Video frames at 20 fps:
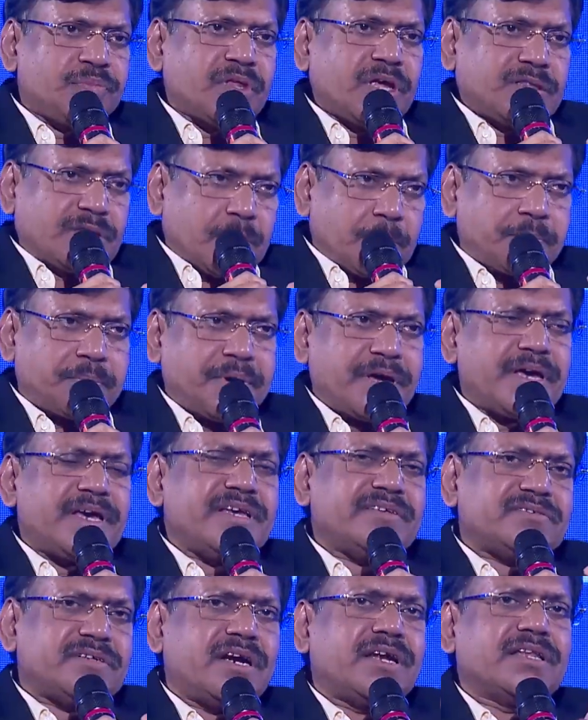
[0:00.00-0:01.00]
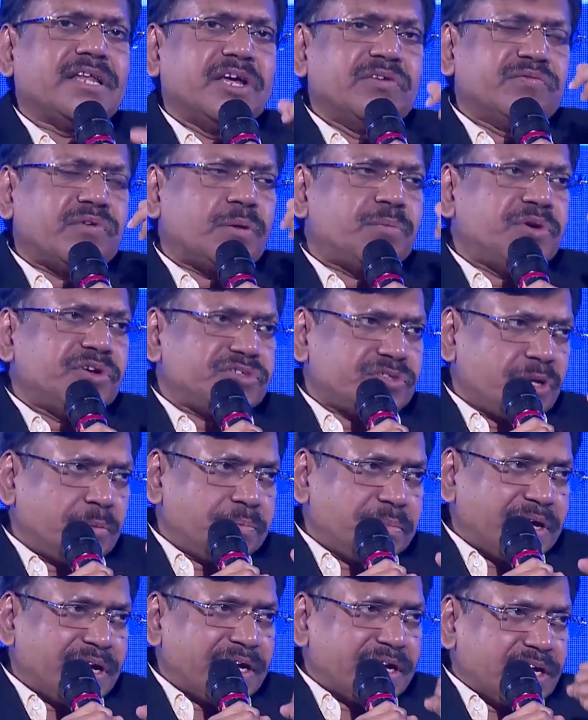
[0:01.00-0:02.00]
the pace and the information
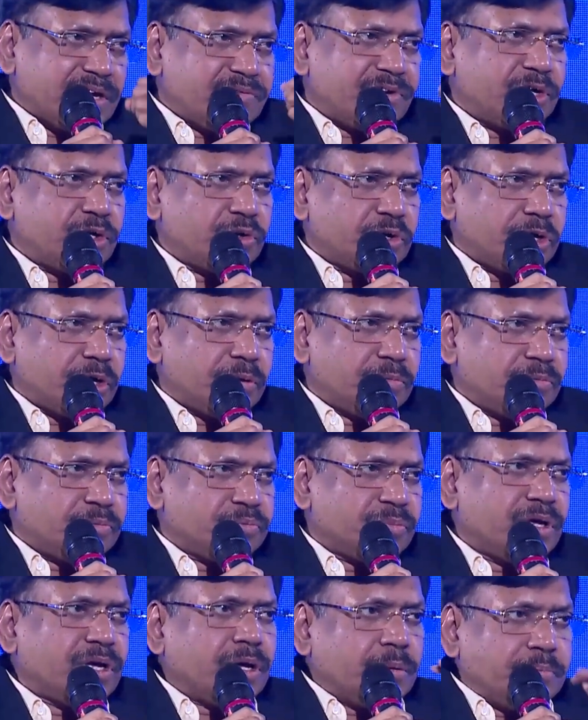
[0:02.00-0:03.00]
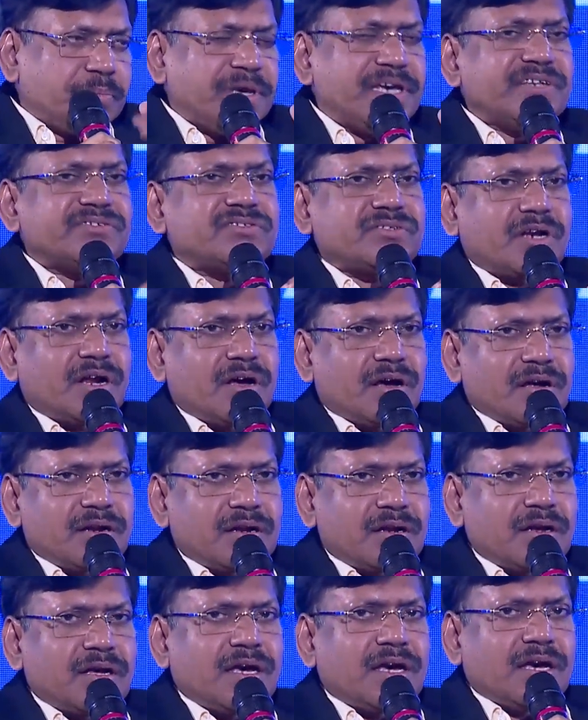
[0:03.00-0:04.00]
being given to him based on
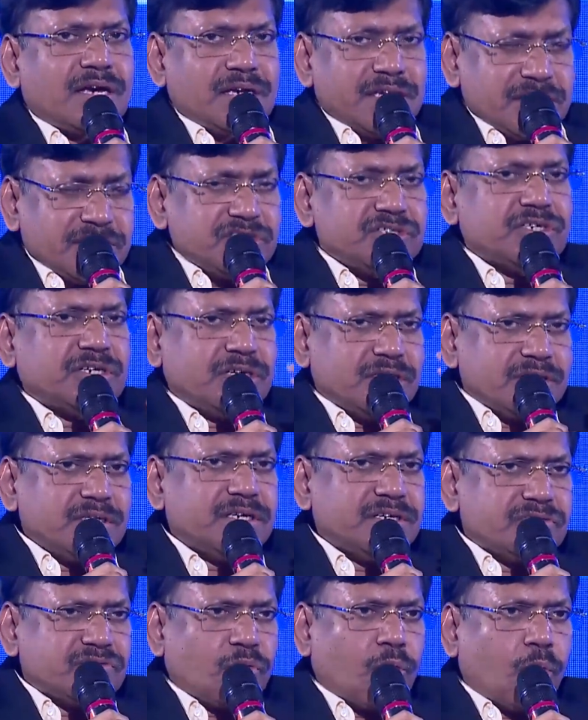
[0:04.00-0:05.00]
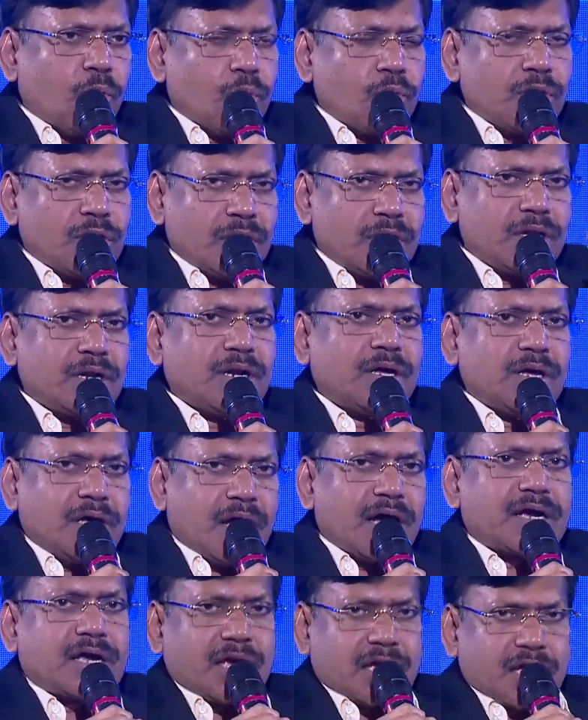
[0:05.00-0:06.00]
his own
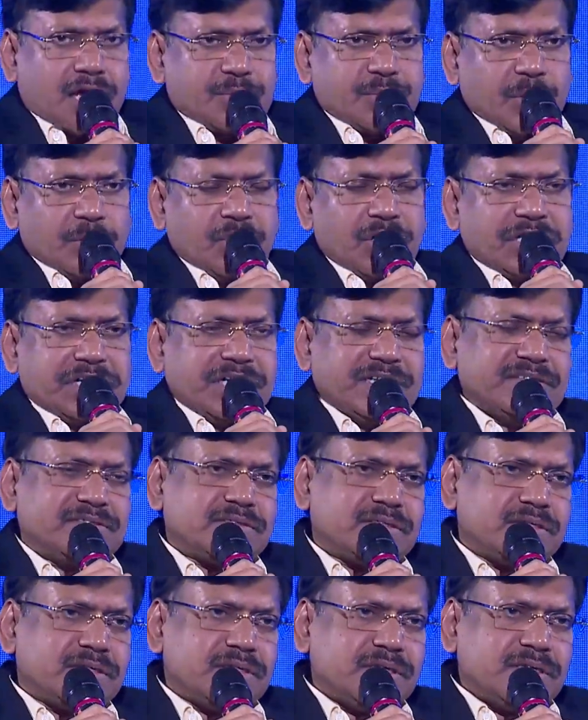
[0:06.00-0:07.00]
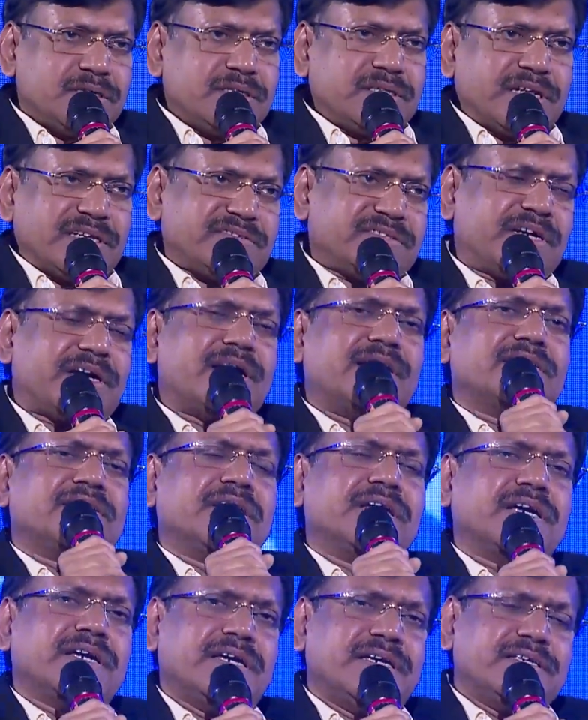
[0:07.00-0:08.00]
capabilities. The second
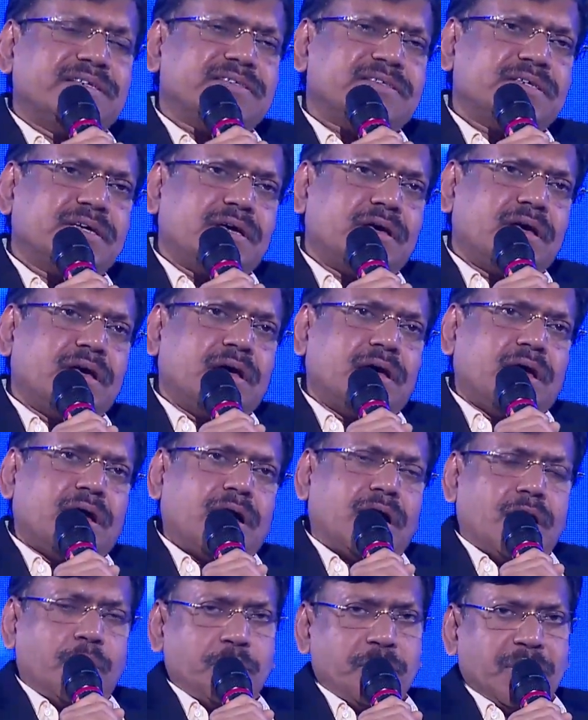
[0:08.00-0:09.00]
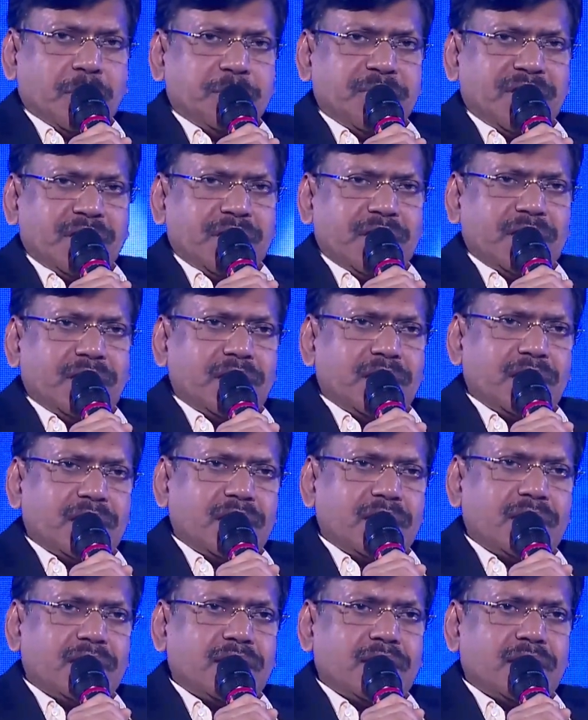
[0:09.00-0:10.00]
thing is maybe
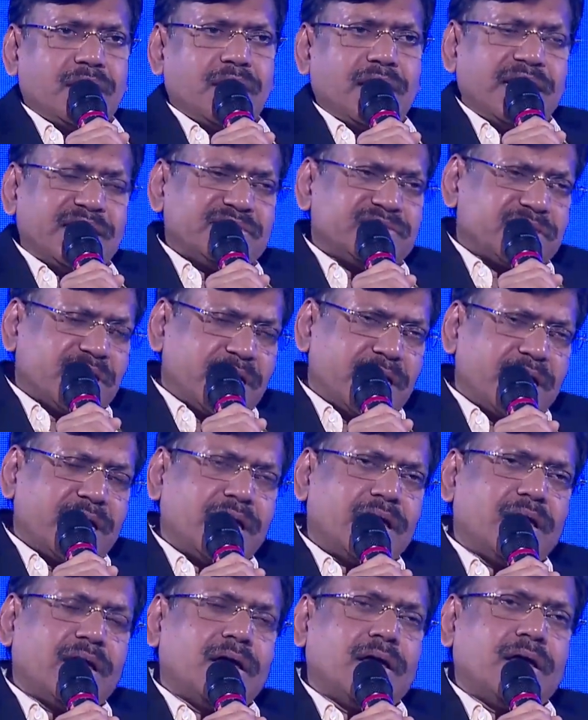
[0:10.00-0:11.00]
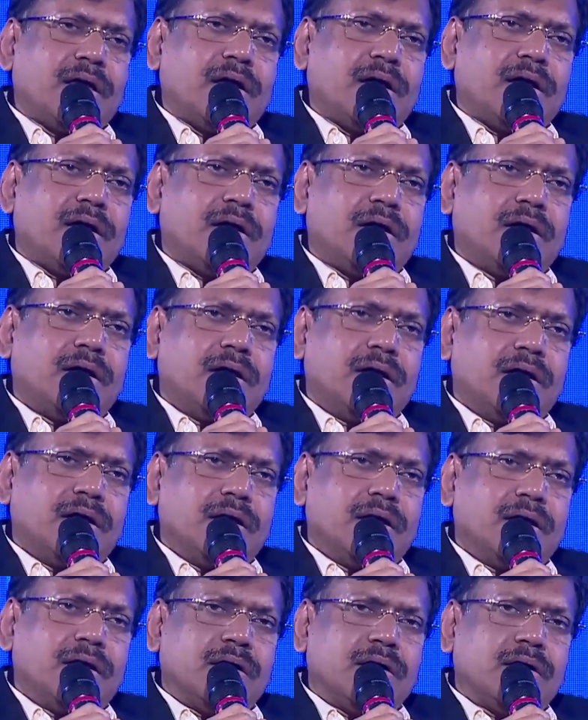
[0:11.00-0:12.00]
let's say
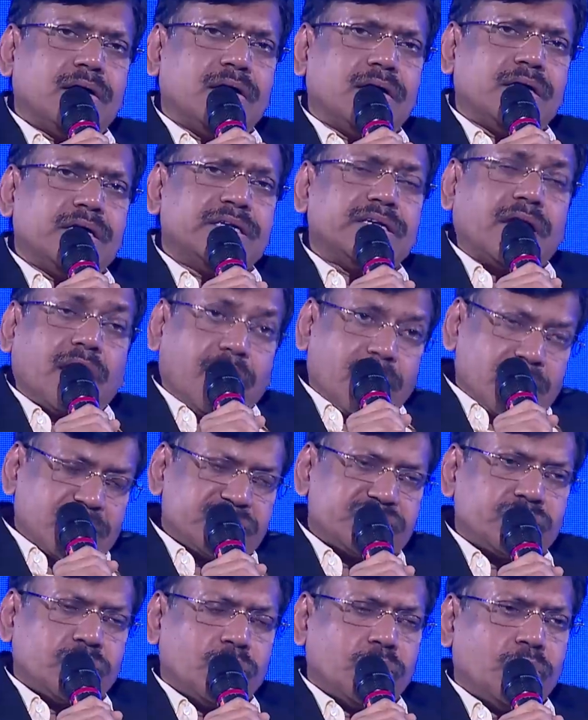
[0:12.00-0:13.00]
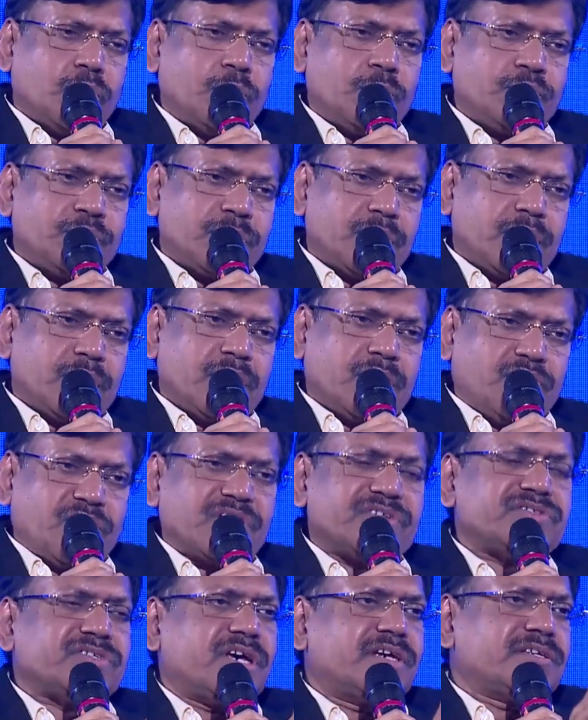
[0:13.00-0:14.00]
it also
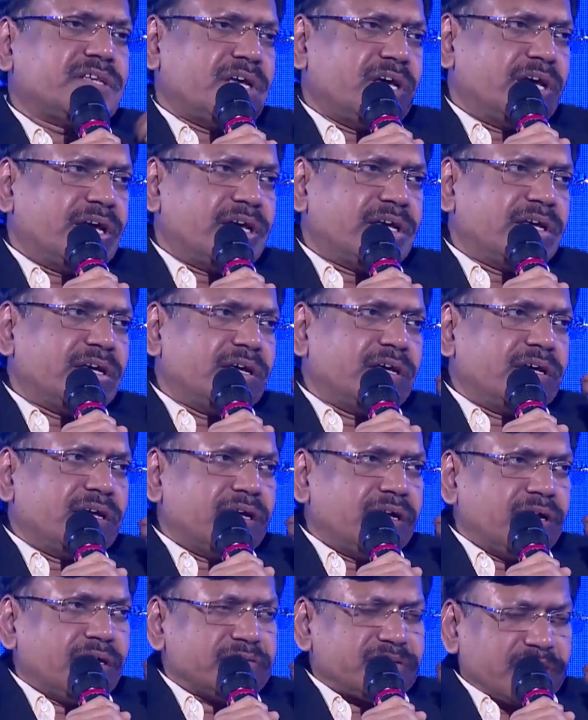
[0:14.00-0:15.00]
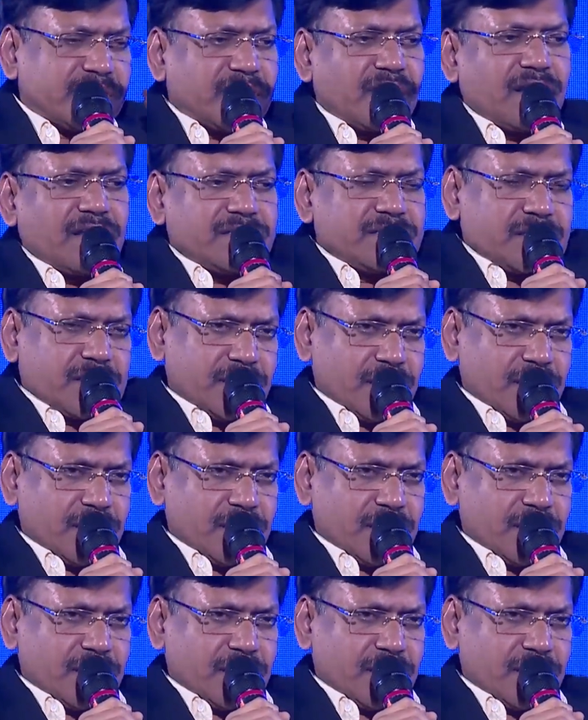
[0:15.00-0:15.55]
works as a psychology